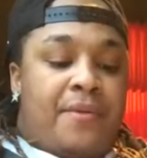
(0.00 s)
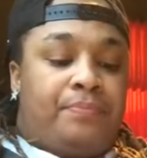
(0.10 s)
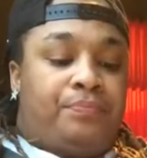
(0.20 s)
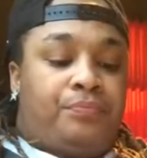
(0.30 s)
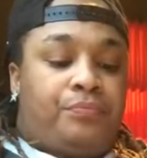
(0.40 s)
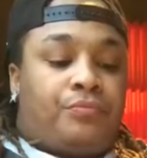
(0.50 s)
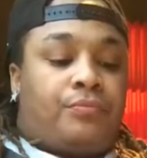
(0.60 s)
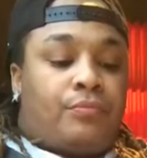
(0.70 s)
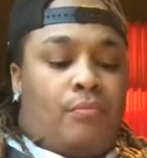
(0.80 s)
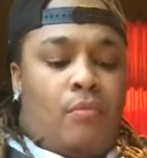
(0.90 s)
um,
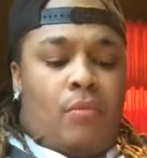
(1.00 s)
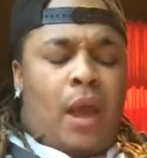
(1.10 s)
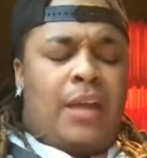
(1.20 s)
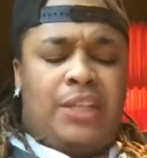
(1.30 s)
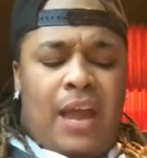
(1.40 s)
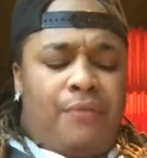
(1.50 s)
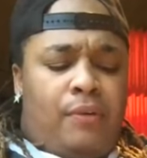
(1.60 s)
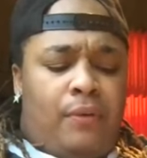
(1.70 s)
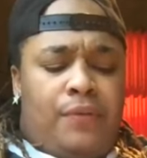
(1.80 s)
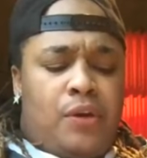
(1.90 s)
I actually have
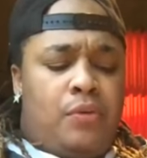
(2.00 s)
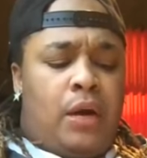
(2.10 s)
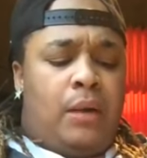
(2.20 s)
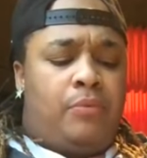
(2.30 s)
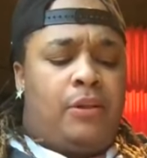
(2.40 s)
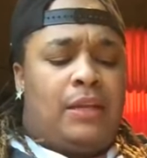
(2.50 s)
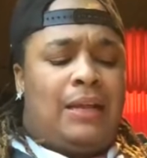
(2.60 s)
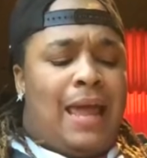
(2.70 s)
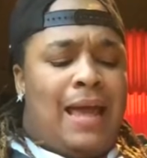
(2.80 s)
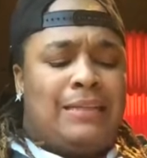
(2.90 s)
a review up with
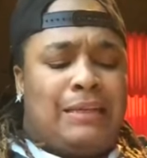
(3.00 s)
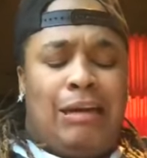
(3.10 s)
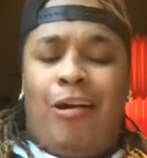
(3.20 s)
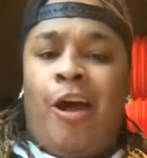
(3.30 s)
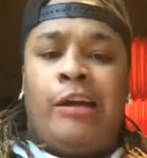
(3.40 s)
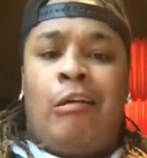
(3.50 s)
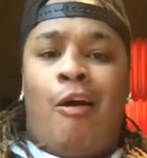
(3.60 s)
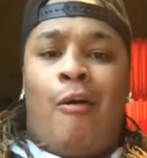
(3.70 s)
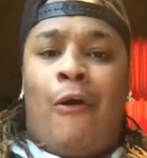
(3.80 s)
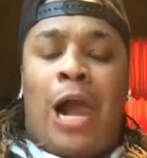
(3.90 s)
Alaska
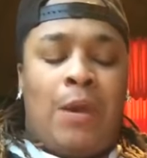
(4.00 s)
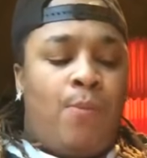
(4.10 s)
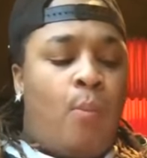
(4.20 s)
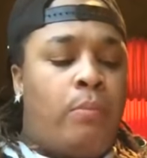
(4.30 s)
on